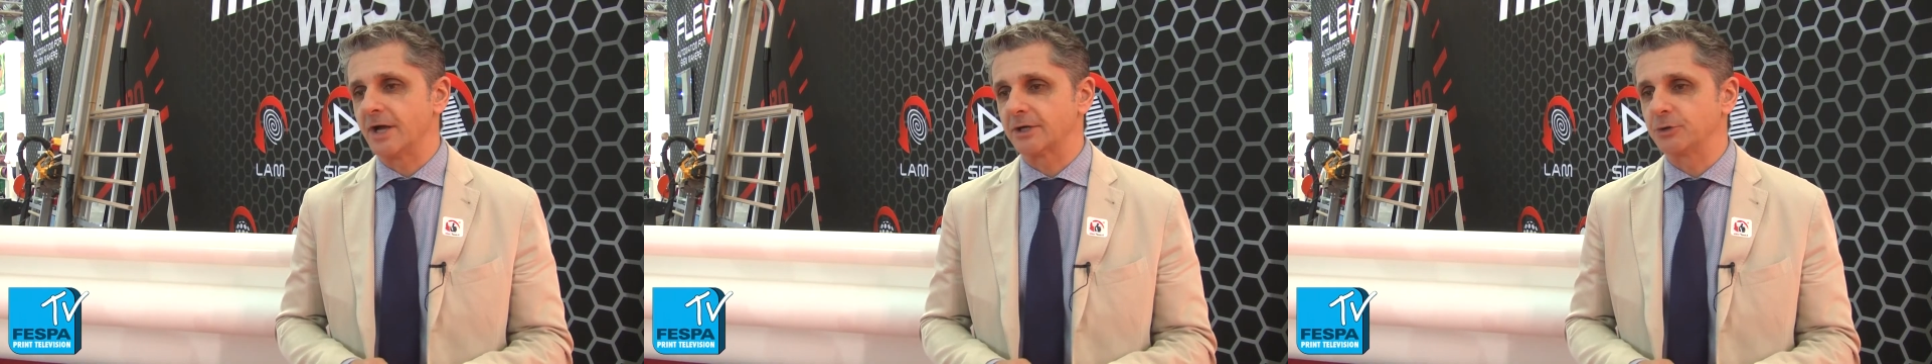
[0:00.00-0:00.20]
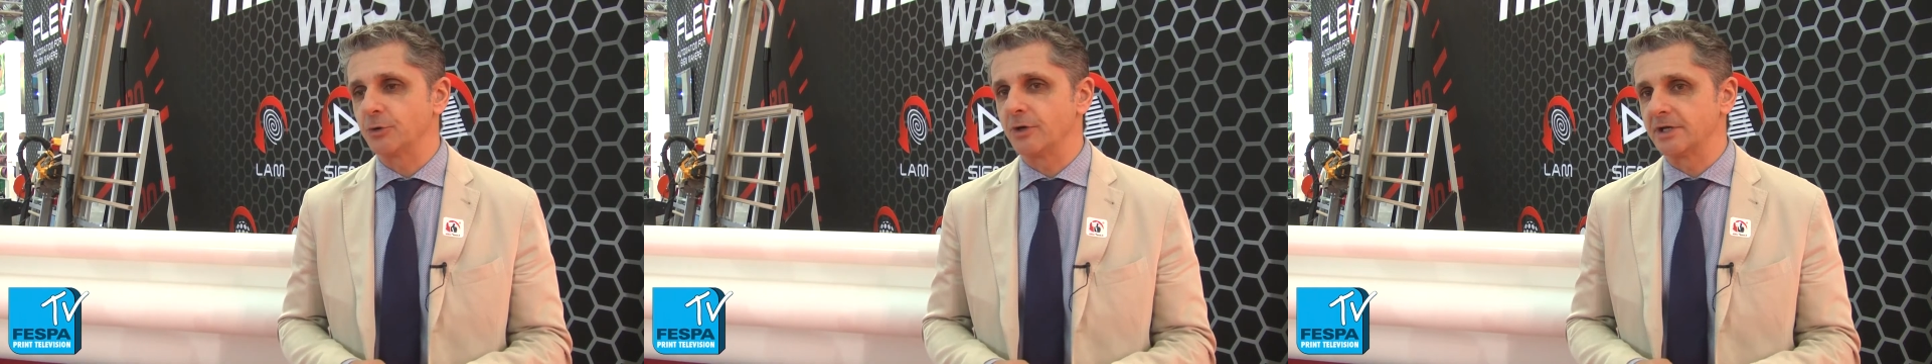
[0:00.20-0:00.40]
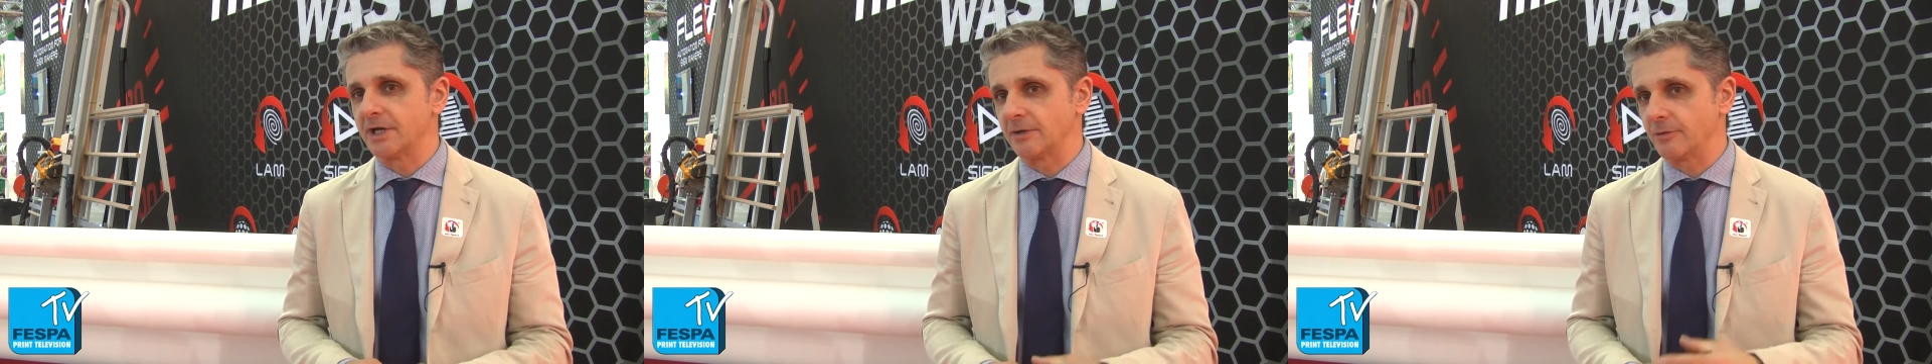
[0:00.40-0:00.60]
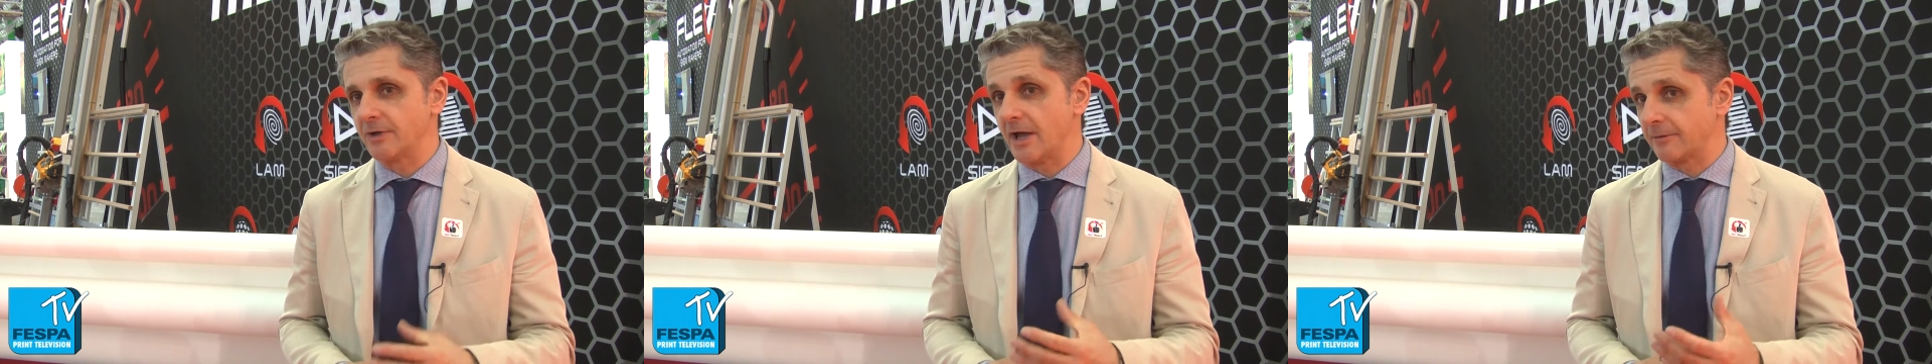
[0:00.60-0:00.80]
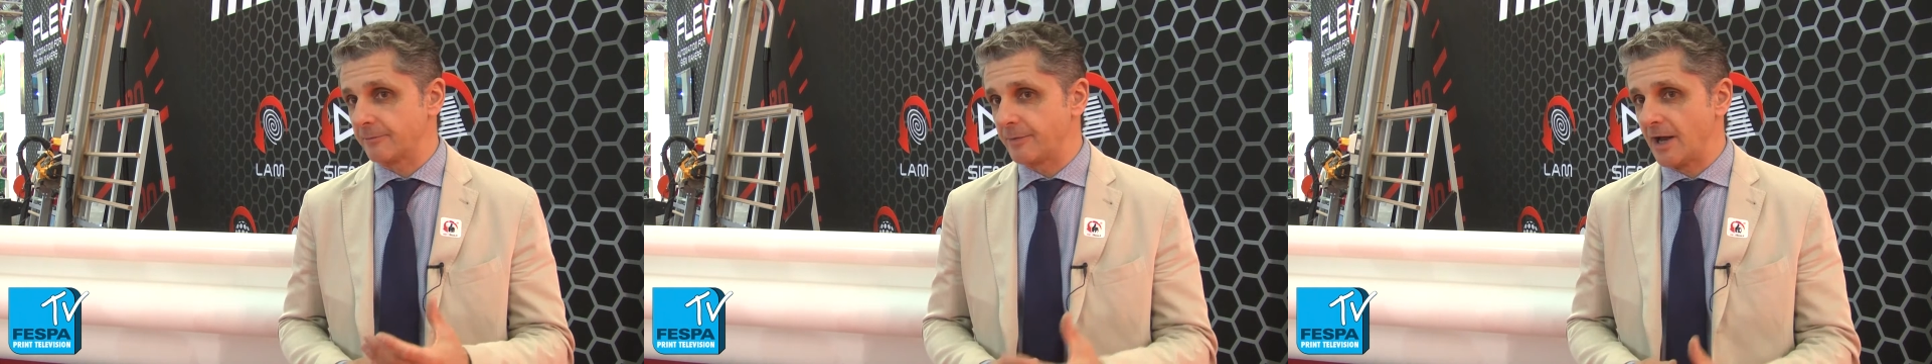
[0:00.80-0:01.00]
are doing and
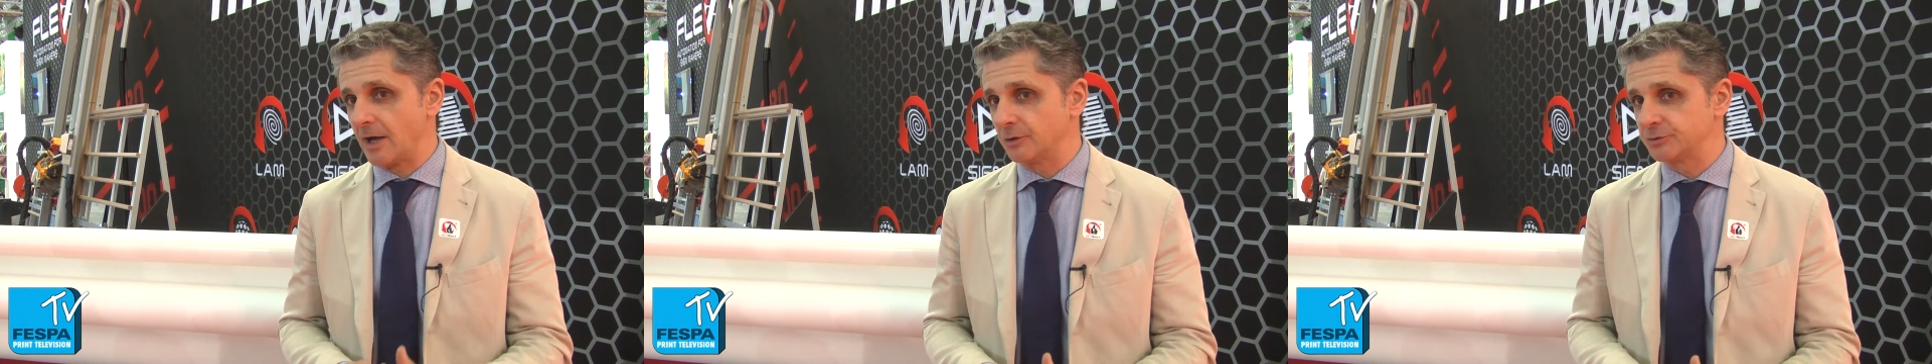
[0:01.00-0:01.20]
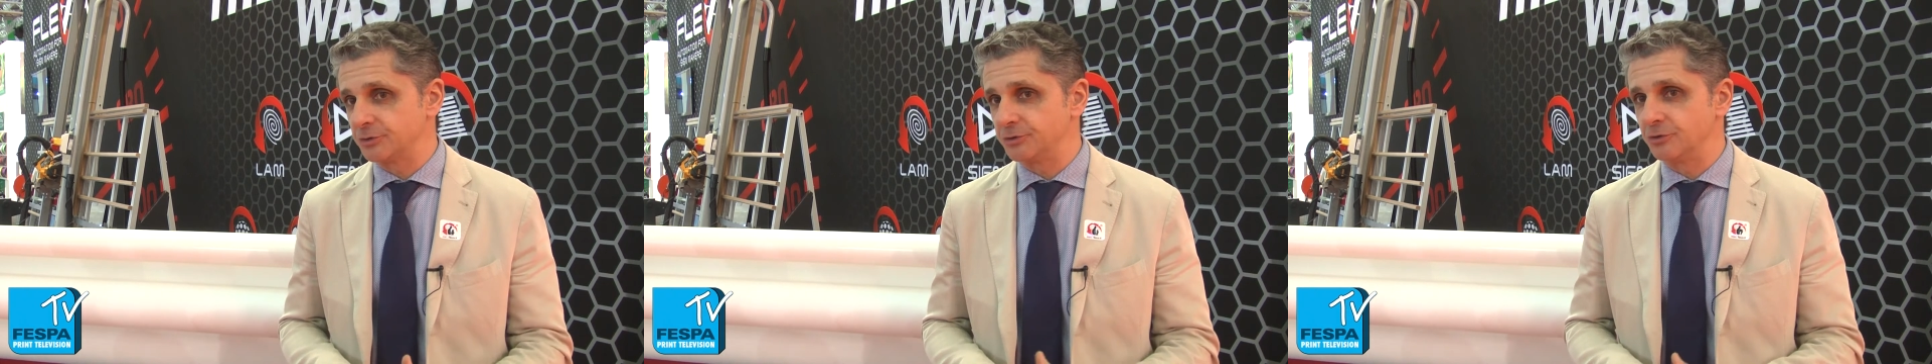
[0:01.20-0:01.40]
we are proud to